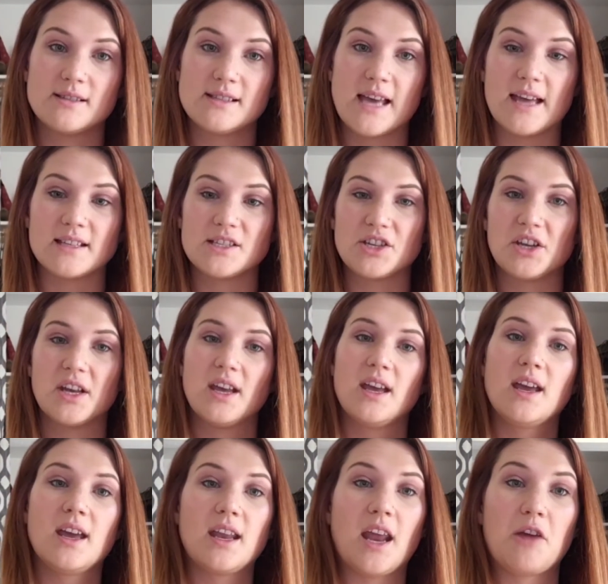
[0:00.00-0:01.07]
set,
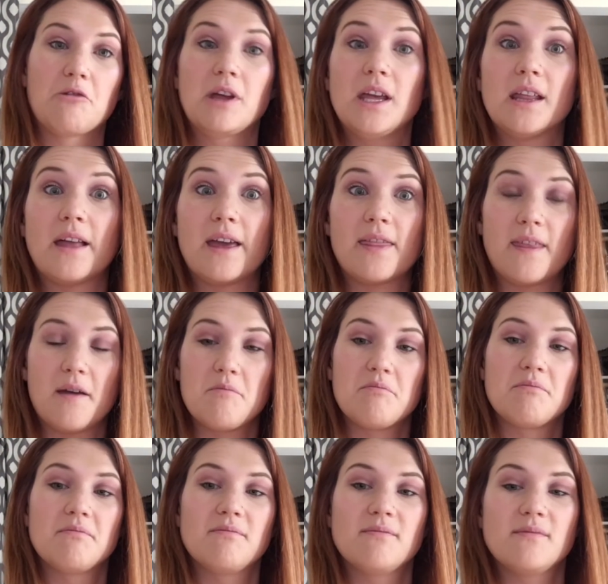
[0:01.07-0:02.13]
and I really like them.
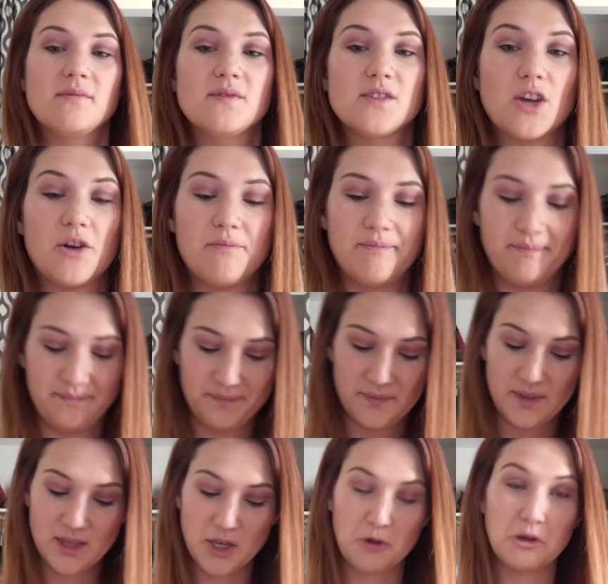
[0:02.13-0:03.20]
So
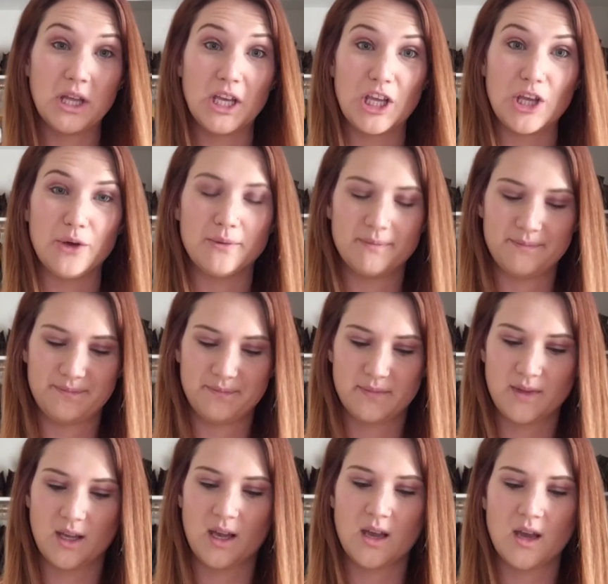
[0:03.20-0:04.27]
they're really cute.
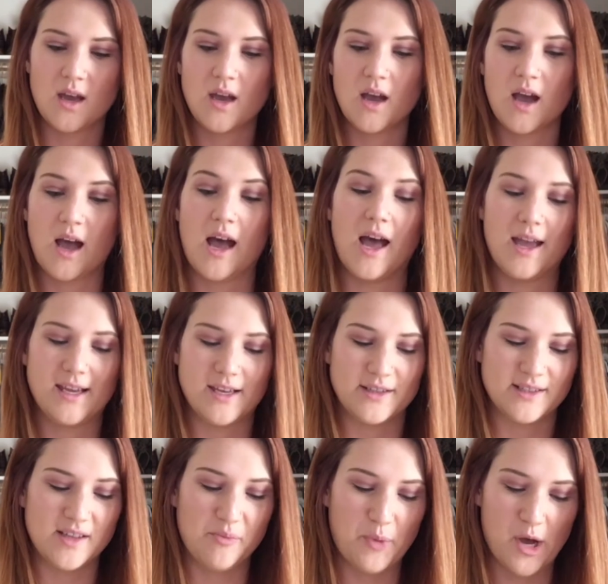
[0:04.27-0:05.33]

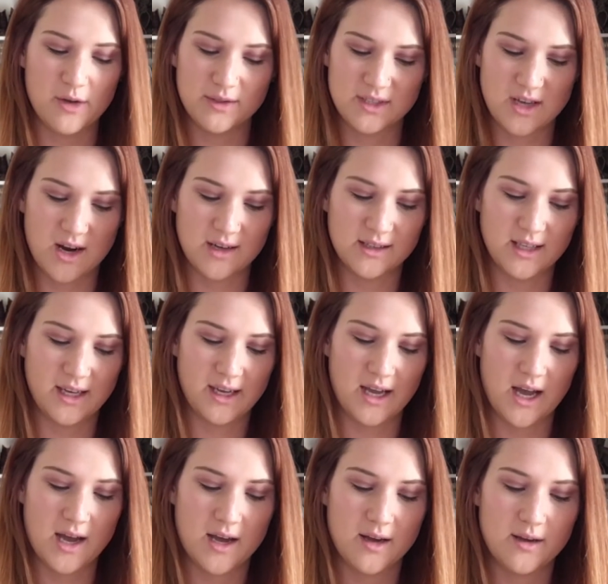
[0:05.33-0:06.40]
Here's the postcard that
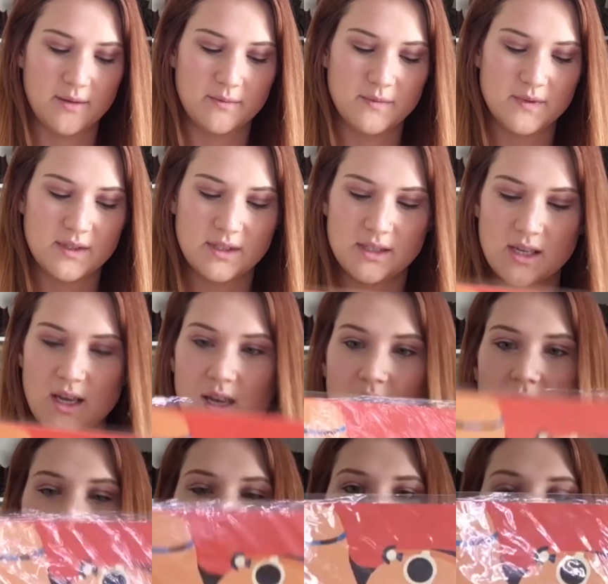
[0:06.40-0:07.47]
comes,
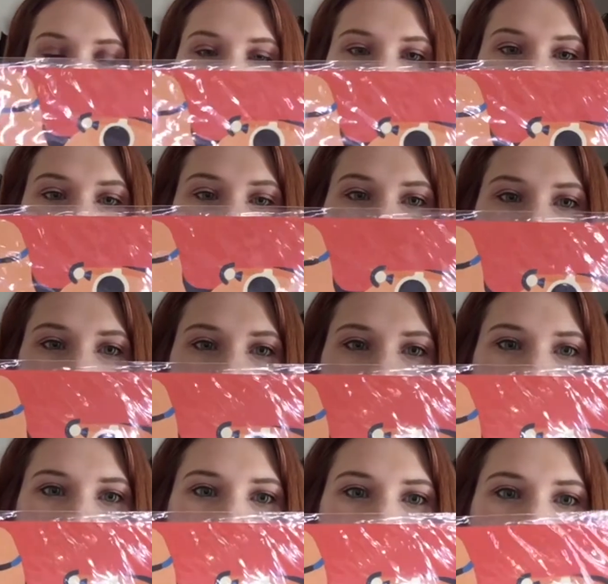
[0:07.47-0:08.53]

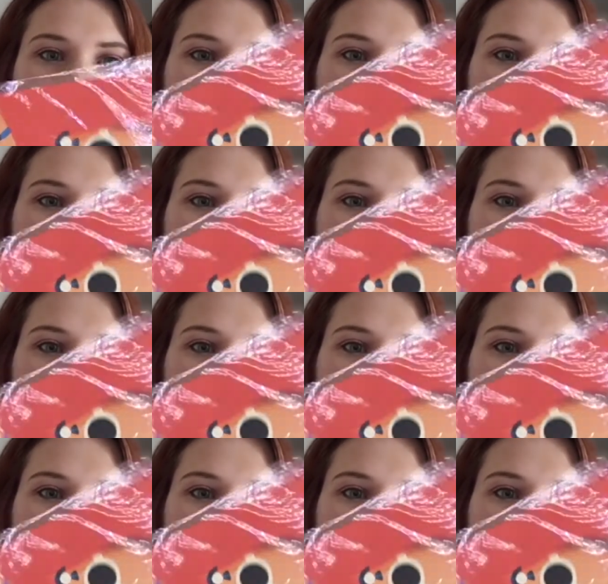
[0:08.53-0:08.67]
and it